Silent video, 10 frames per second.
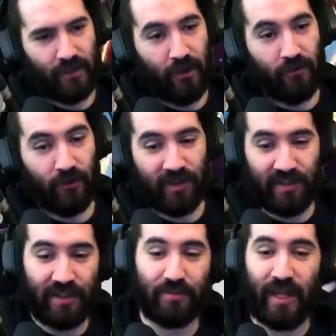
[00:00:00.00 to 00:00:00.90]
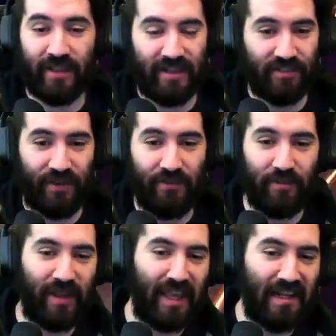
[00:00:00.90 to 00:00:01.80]
Freezing is my least favorite
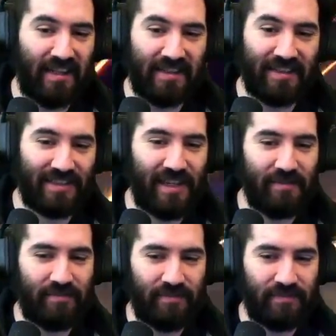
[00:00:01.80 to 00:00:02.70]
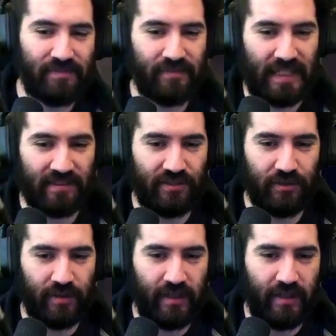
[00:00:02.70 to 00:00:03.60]
mechanic in this game, next
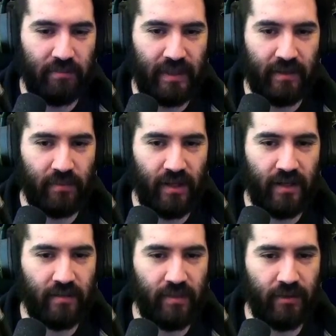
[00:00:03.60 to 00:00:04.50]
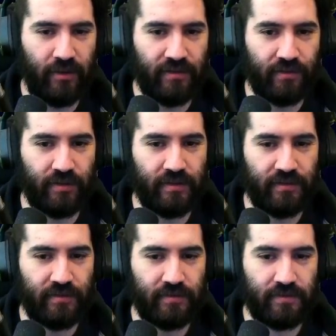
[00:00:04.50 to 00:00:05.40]
to being blind by white
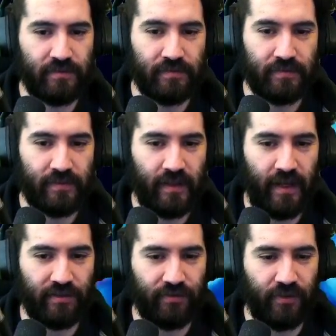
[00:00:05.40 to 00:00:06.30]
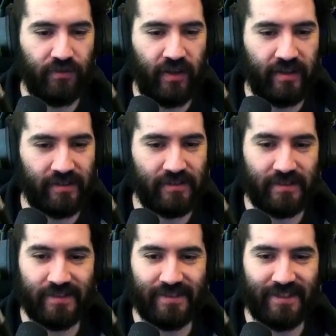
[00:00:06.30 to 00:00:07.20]
screens. As a fun fact,
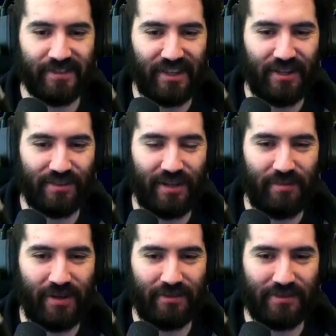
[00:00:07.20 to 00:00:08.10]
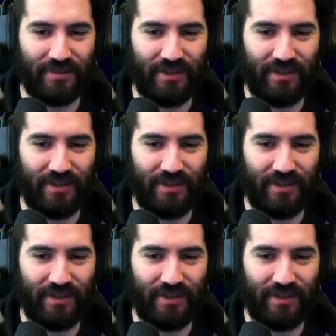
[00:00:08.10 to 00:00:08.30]
in case anybody was